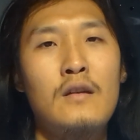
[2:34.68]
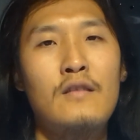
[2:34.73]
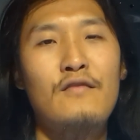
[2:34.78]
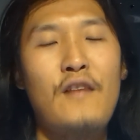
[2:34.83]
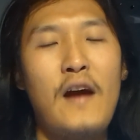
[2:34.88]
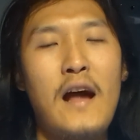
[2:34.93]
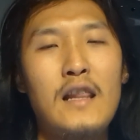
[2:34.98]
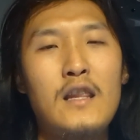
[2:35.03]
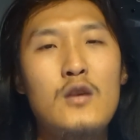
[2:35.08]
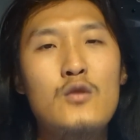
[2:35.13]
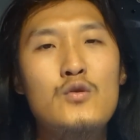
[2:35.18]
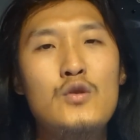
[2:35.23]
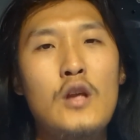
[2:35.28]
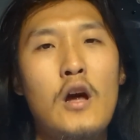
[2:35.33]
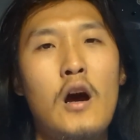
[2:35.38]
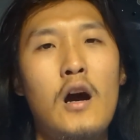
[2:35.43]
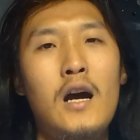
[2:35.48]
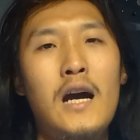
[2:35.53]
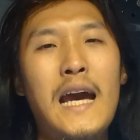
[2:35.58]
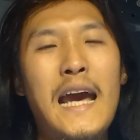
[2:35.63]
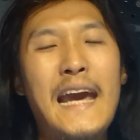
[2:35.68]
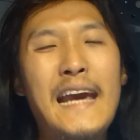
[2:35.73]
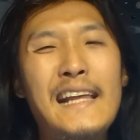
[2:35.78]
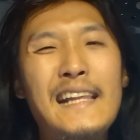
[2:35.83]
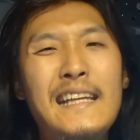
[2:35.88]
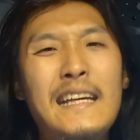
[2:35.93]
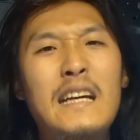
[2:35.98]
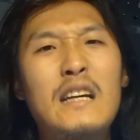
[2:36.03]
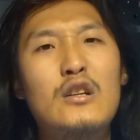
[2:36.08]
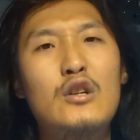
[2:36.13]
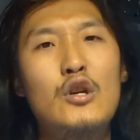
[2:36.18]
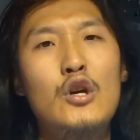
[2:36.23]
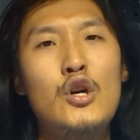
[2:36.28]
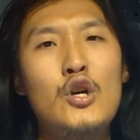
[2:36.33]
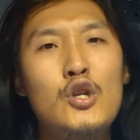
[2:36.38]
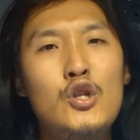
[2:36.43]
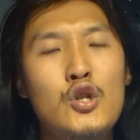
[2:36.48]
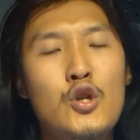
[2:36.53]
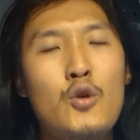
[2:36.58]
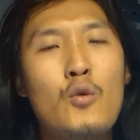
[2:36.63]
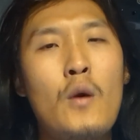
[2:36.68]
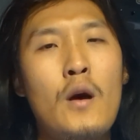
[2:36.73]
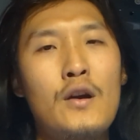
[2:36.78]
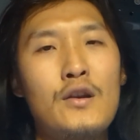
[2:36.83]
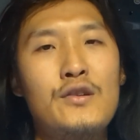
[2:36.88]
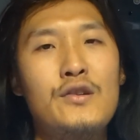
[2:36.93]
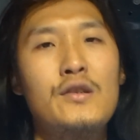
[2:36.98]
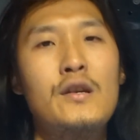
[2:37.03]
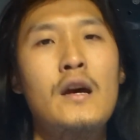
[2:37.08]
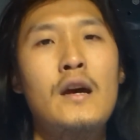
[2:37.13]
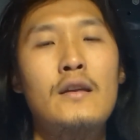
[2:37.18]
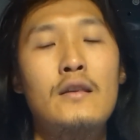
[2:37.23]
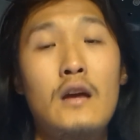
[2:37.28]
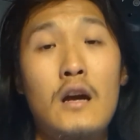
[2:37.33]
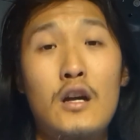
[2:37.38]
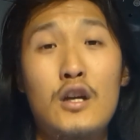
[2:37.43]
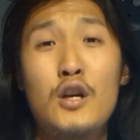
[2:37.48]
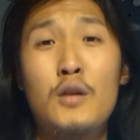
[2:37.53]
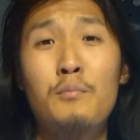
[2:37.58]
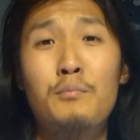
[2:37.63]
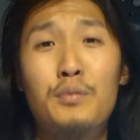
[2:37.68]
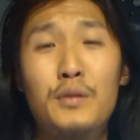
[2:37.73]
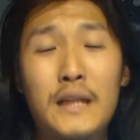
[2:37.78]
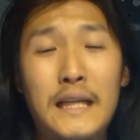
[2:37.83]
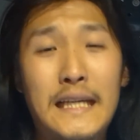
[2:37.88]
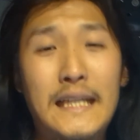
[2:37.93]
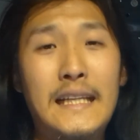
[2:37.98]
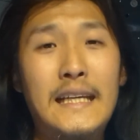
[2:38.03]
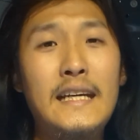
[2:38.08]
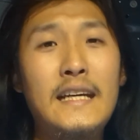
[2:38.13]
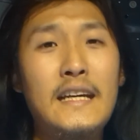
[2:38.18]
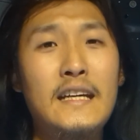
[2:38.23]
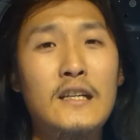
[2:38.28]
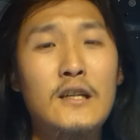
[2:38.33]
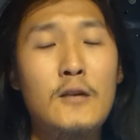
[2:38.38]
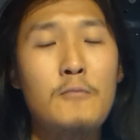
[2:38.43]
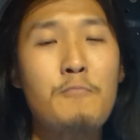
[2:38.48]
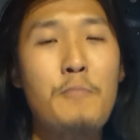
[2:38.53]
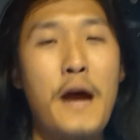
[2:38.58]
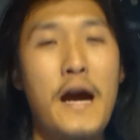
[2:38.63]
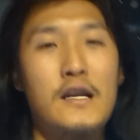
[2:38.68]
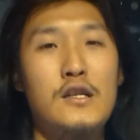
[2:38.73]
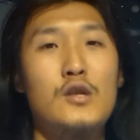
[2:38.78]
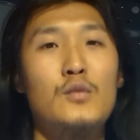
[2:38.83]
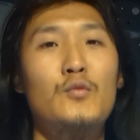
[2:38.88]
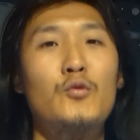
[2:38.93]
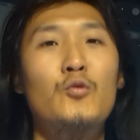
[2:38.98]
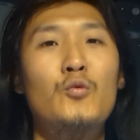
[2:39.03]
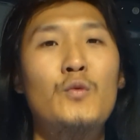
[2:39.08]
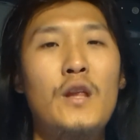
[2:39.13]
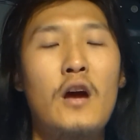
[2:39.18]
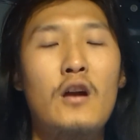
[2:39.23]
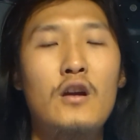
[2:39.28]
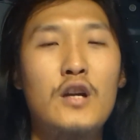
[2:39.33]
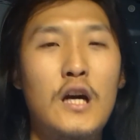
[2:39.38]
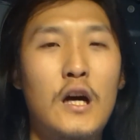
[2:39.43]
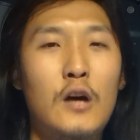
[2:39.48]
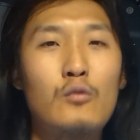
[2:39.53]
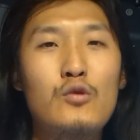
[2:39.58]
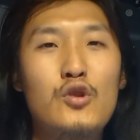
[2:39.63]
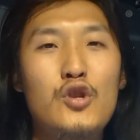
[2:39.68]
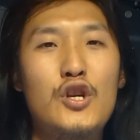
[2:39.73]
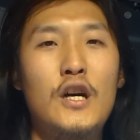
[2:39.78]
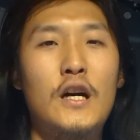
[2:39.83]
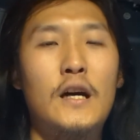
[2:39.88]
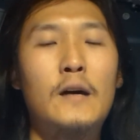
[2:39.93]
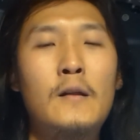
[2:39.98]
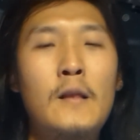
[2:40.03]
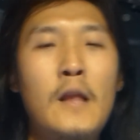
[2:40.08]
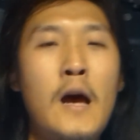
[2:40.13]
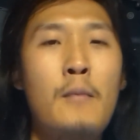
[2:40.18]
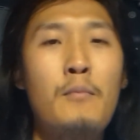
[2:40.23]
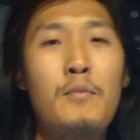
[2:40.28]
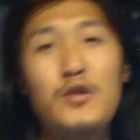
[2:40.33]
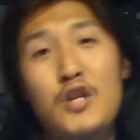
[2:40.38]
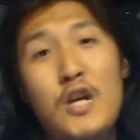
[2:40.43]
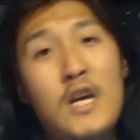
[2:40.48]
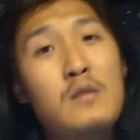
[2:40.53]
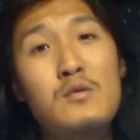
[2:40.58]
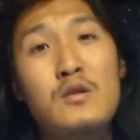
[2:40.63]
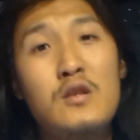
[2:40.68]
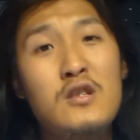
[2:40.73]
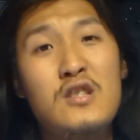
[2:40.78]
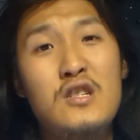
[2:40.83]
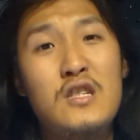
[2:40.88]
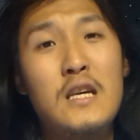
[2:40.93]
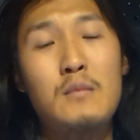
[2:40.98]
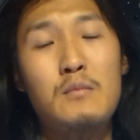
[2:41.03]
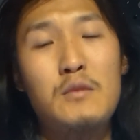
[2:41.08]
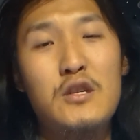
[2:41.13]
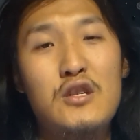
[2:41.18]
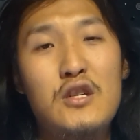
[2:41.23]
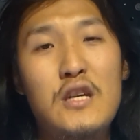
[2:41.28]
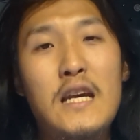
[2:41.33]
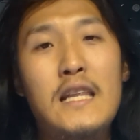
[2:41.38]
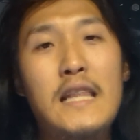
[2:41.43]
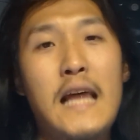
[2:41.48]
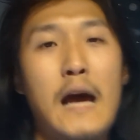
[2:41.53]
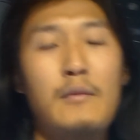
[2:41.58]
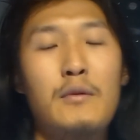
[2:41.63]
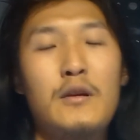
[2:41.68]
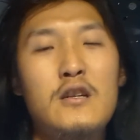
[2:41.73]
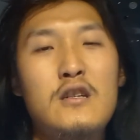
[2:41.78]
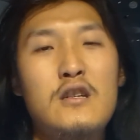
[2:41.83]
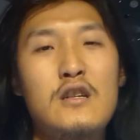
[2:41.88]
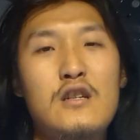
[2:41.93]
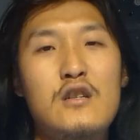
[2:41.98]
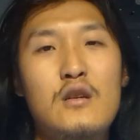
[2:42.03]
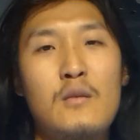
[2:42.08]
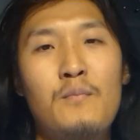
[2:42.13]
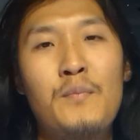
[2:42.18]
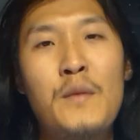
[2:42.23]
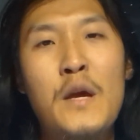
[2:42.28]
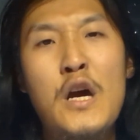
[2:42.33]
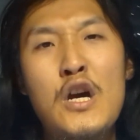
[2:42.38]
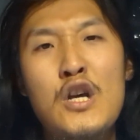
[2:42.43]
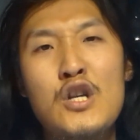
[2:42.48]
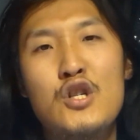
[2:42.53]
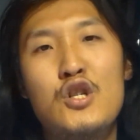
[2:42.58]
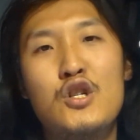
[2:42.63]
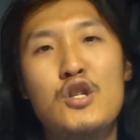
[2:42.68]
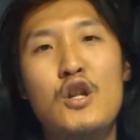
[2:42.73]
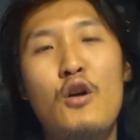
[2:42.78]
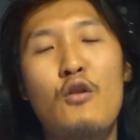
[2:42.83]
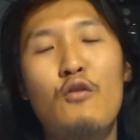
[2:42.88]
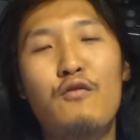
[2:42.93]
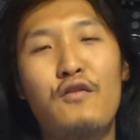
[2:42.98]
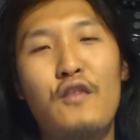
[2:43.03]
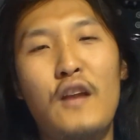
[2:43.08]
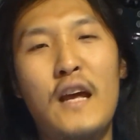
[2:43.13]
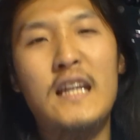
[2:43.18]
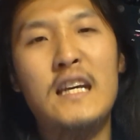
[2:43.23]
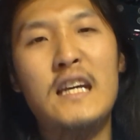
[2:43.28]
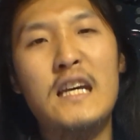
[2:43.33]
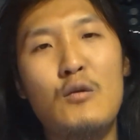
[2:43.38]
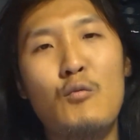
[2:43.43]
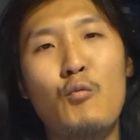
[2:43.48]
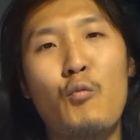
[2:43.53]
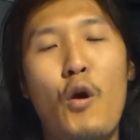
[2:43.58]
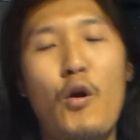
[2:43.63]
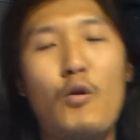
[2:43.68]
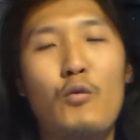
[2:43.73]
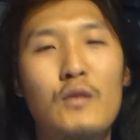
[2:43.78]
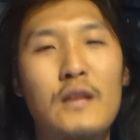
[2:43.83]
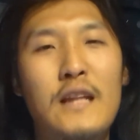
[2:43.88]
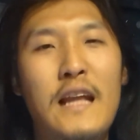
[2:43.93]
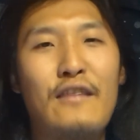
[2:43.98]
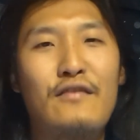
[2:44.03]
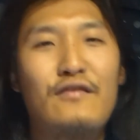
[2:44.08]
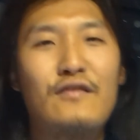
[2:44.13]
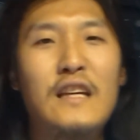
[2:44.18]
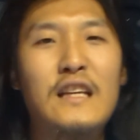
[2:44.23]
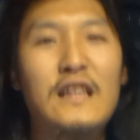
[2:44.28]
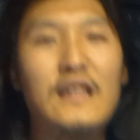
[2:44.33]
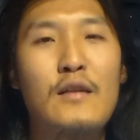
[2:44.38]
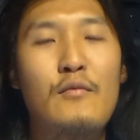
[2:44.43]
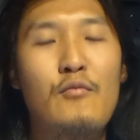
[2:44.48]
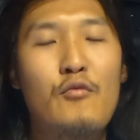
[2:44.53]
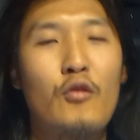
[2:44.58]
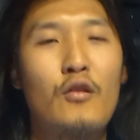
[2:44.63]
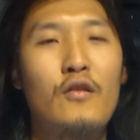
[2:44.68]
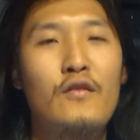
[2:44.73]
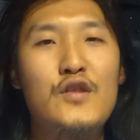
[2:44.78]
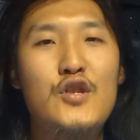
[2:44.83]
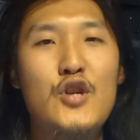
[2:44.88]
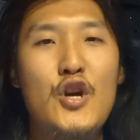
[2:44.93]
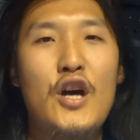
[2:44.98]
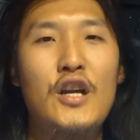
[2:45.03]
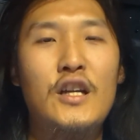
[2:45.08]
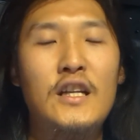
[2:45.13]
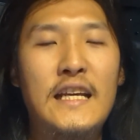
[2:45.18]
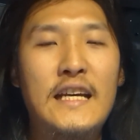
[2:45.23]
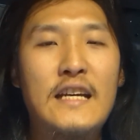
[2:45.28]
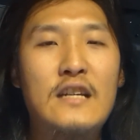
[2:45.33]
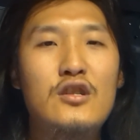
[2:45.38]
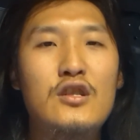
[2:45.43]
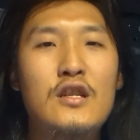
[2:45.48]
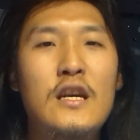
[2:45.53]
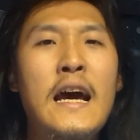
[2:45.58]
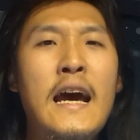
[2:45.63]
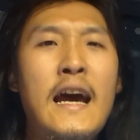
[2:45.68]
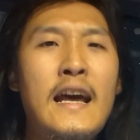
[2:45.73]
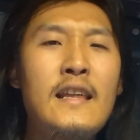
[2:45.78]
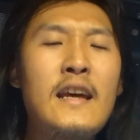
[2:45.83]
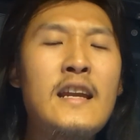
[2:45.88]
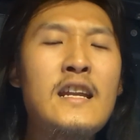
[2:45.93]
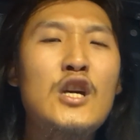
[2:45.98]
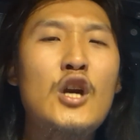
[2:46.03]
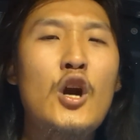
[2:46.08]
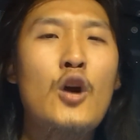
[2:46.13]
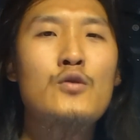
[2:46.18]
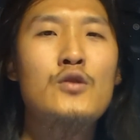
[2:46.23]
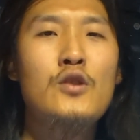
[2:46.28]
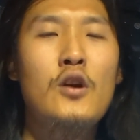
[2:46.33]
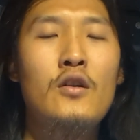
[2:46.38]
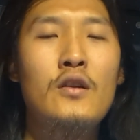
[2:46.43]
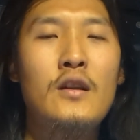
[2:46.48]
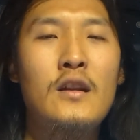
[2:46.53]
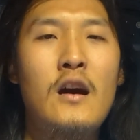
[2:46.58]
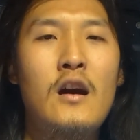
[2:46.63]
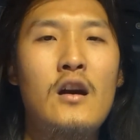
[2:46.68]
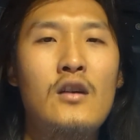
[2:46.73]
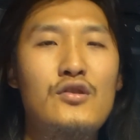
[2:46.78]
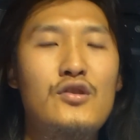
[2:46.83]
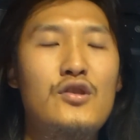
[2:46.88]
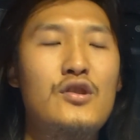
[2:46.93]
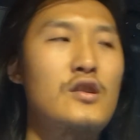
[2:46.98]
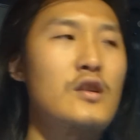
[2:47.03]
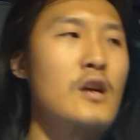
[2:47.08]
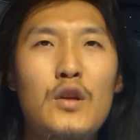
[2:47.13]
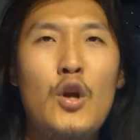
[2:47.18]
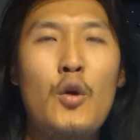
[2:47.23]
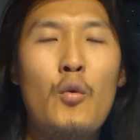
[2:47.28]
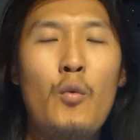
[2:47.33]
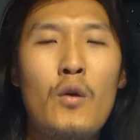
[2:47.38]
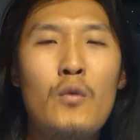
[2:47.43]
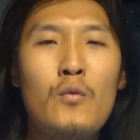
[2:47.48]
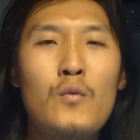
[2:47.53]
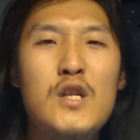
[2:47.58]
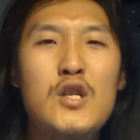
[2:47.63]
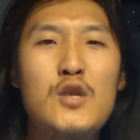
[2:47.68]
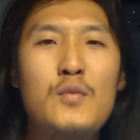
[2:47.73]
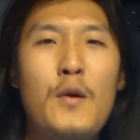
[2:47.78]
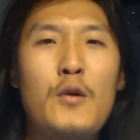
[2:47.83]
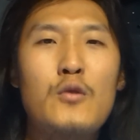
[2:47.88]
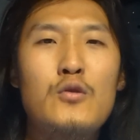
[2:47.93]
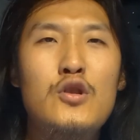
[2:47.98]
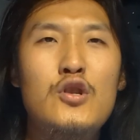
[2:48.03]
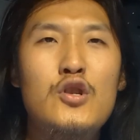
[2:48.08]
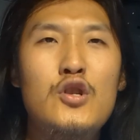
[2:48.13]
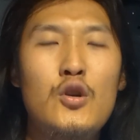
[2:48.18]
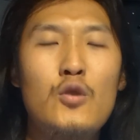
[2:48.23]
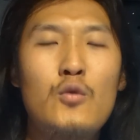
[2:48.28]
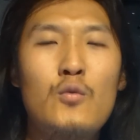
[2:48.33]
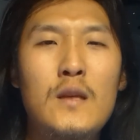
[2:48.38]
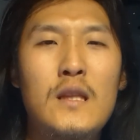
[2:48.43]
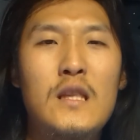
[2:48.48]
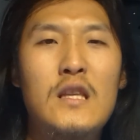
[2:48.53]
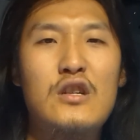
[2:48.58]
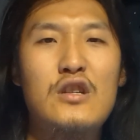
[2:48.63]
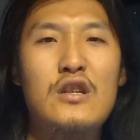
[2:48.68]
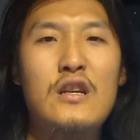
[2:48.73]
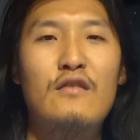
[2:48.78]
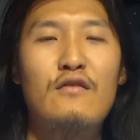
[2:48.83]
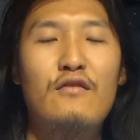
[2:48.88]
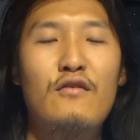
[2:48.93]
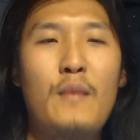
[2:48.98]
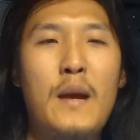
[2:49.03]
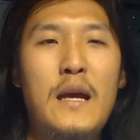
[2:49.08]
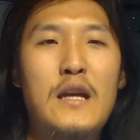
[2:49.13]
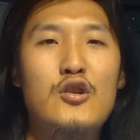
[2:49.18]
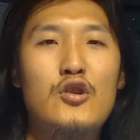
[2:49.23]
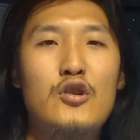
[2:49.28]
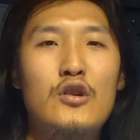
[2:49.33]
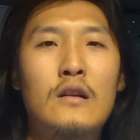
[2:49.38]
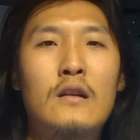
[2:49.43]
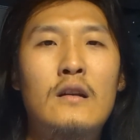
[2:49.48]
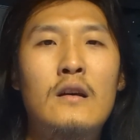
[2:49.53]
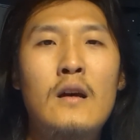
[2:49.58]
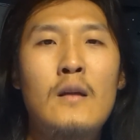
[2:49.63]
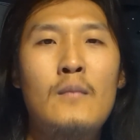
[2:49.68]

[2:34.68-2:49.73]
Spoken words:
Values that are alien to us, that are completely incompatible with our culture. But James doesn't seem to see that because he's some snowflakey, woke, lefty, liberal of a journalist. Then he goes on and asks, what are we supposed to do with this information?